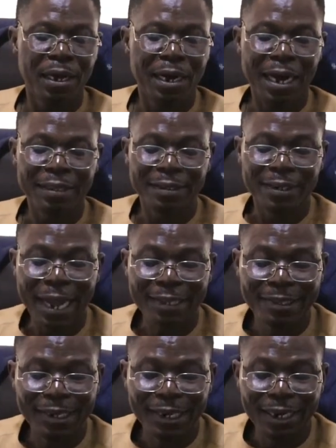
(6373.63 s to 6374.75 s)
at that
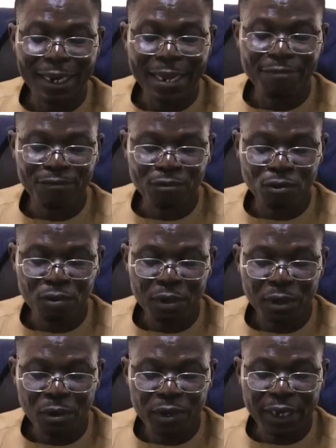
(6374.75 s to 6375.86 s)
level.
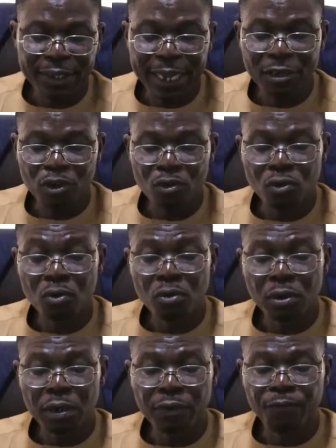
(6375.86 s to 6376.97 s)
Okay, thank you
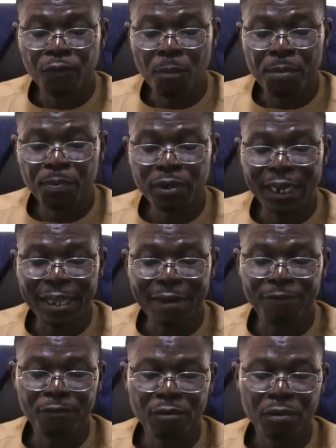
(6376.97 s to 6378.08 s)
for people that have
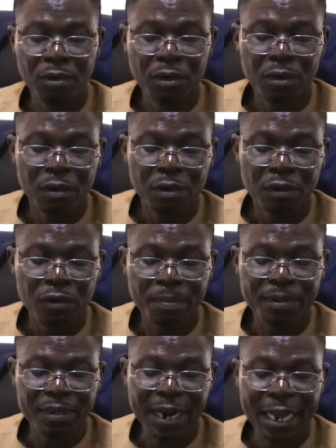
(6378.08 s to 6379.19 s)

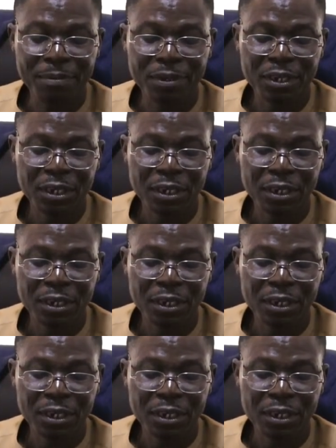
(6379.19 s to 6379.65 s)
subscribed.